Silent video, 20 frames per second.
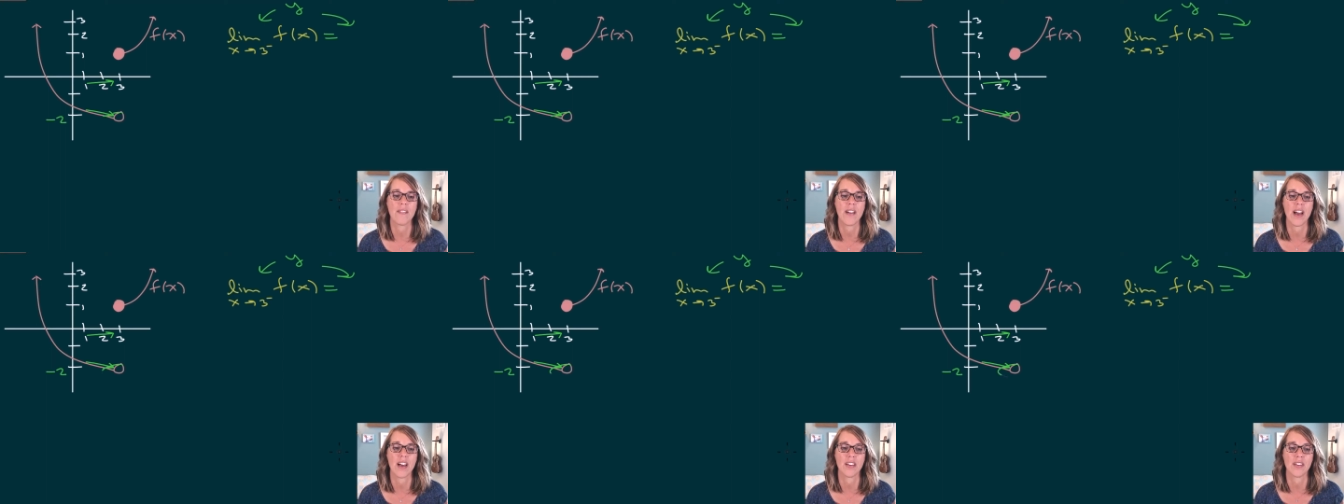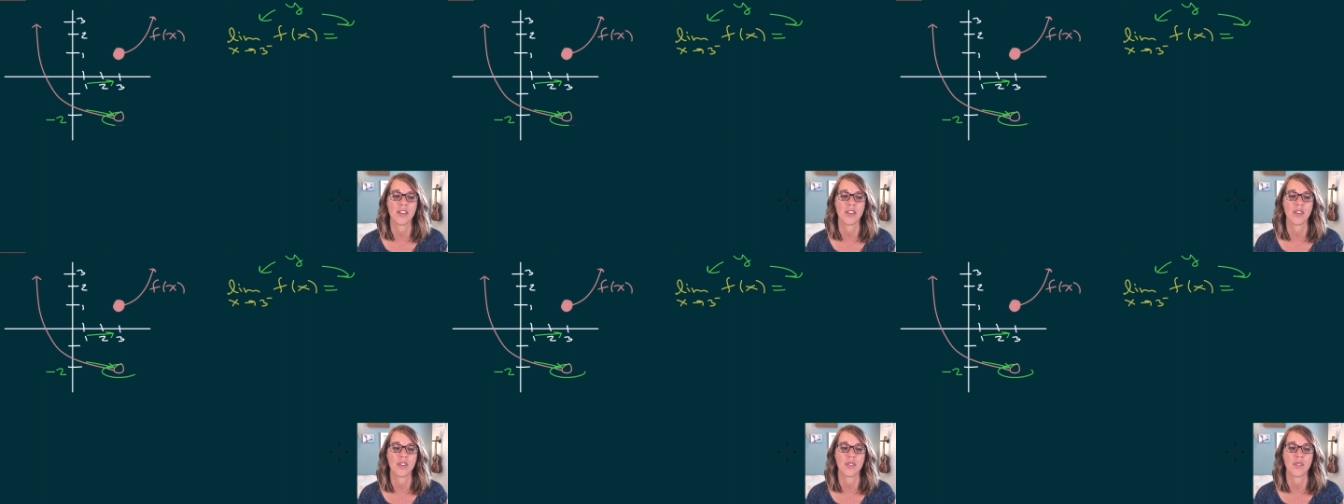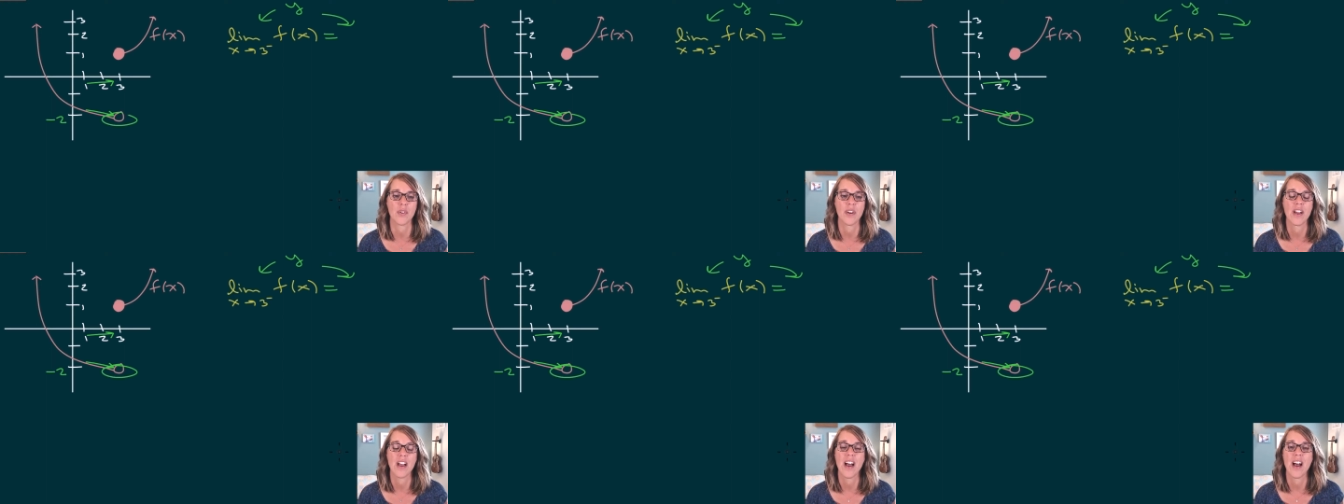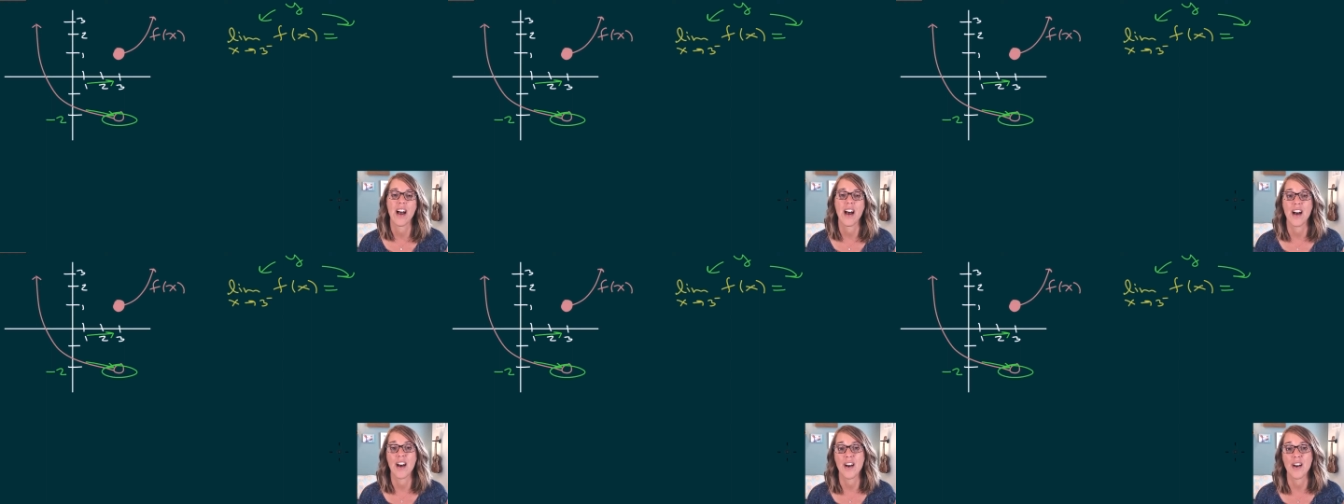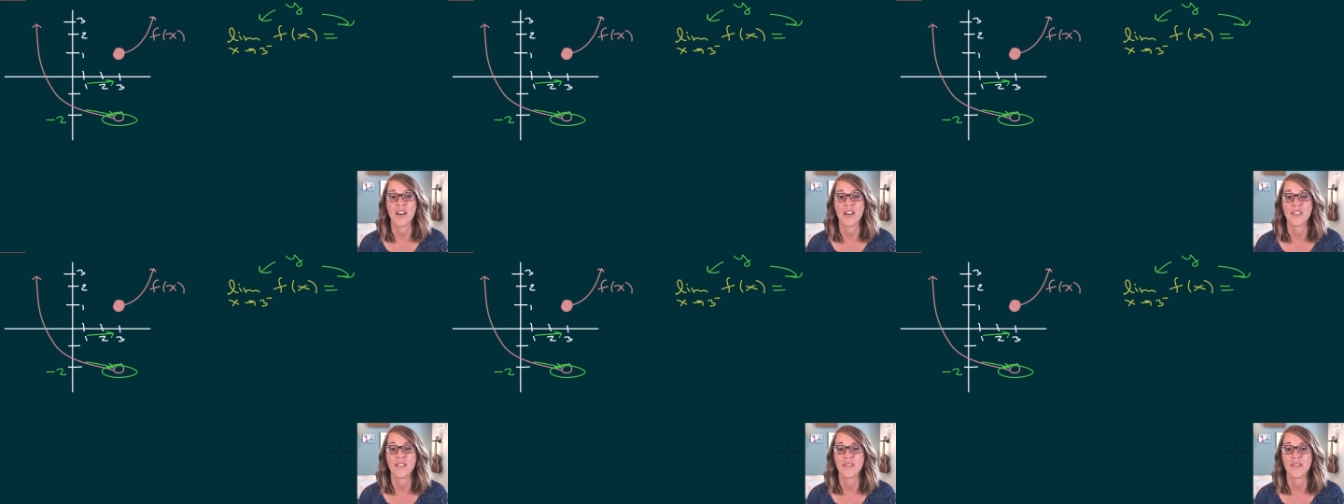value
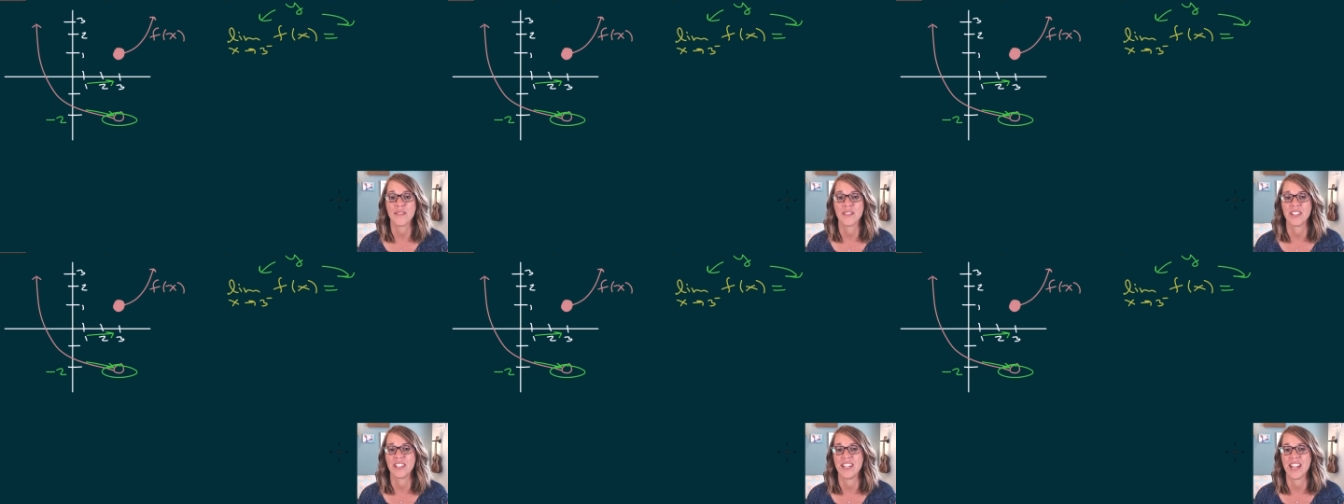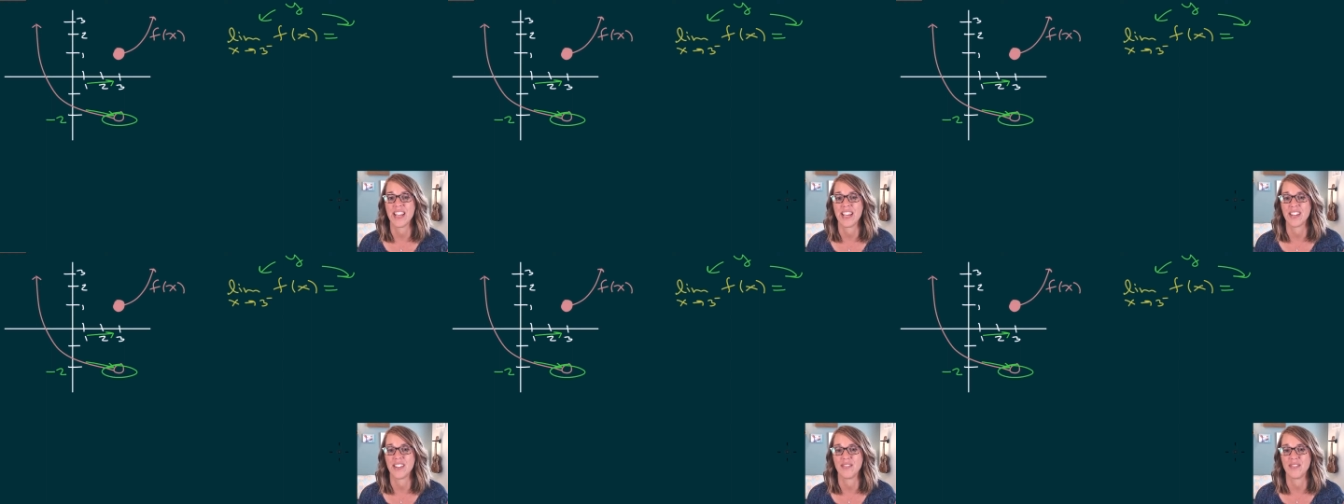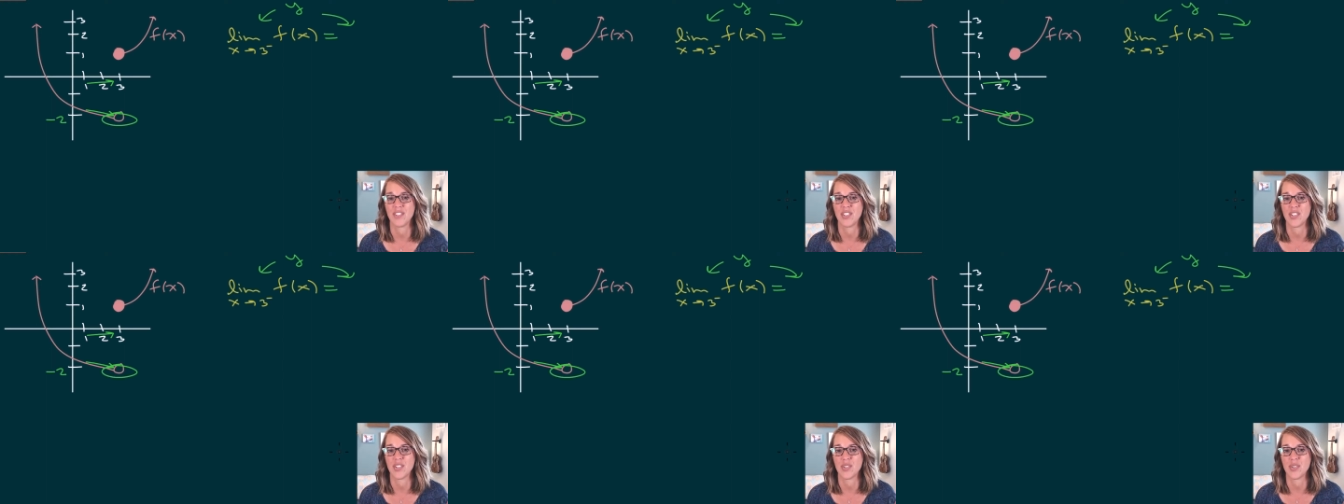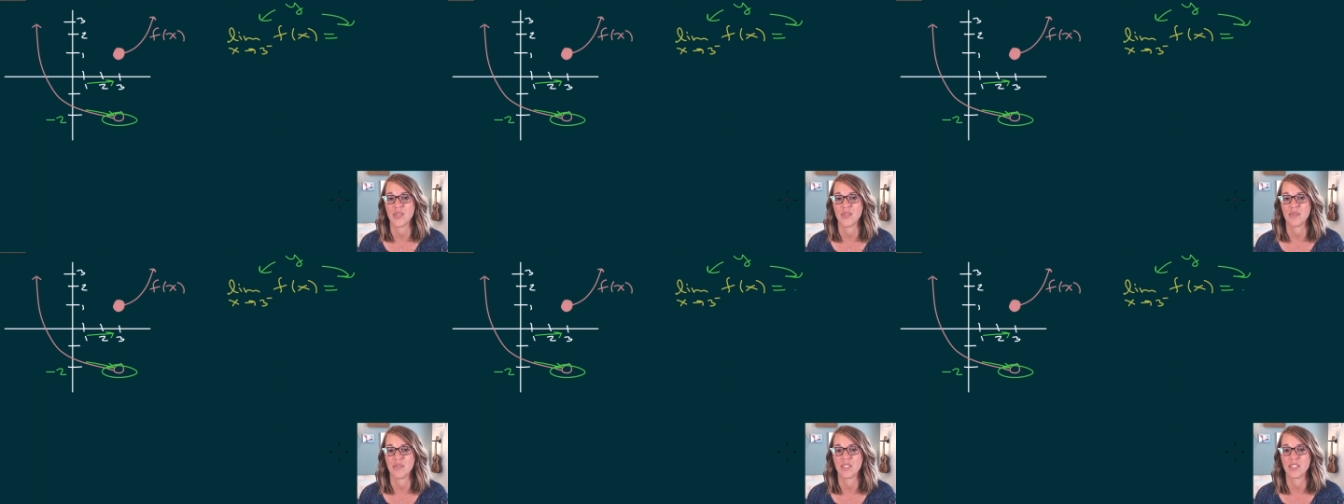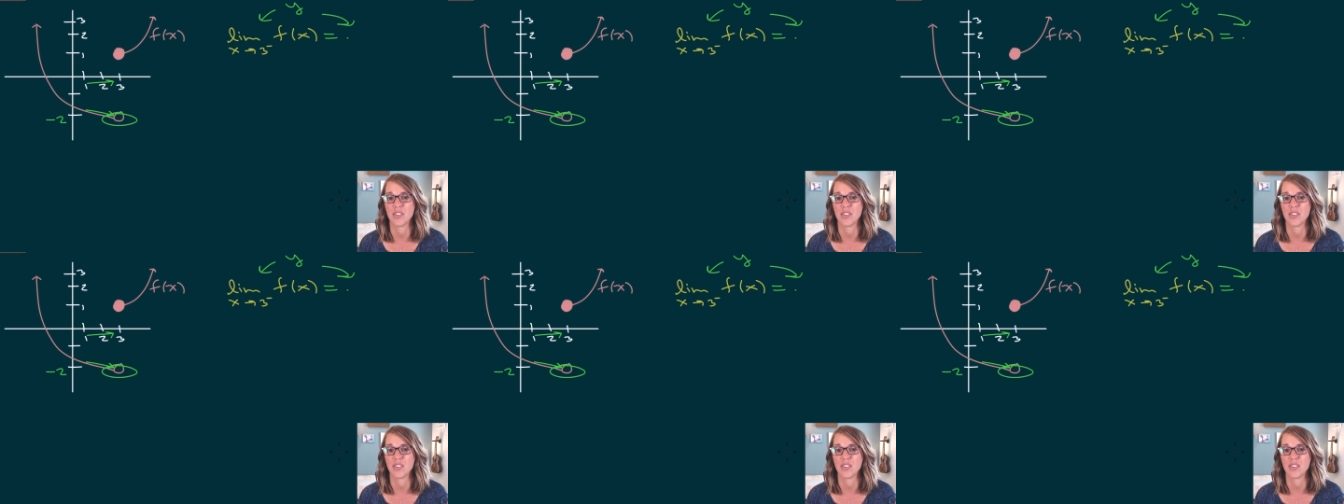of negative two.